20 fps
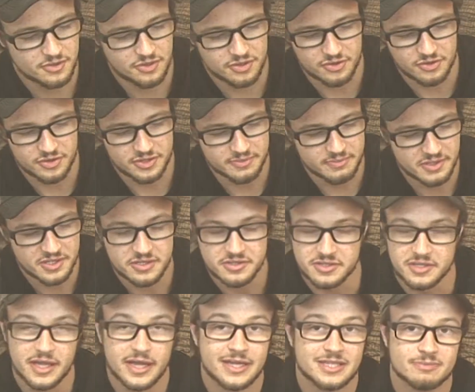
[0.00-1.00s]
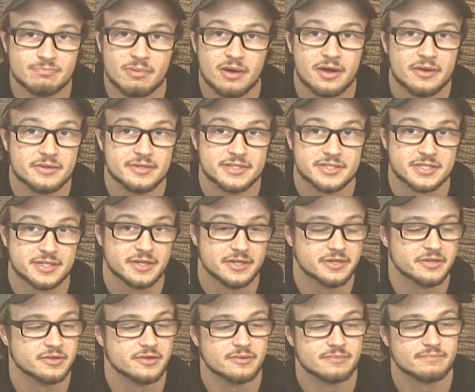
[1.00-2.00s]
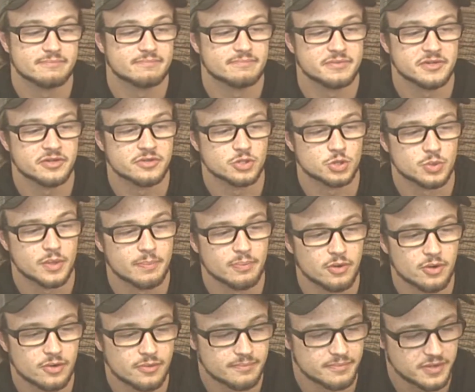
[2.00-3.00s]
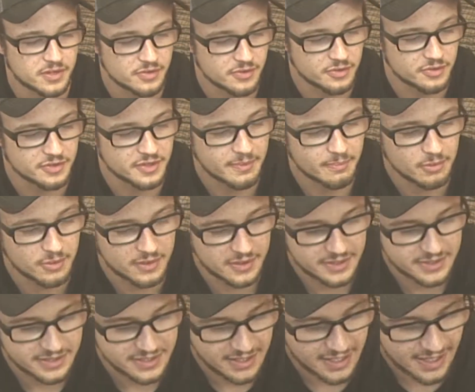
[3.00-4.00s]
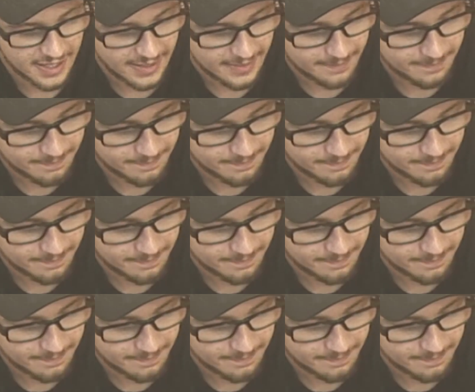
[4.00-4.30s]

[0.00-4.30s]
30 mil glass bottle. It's got your dripper, your little nipple on top.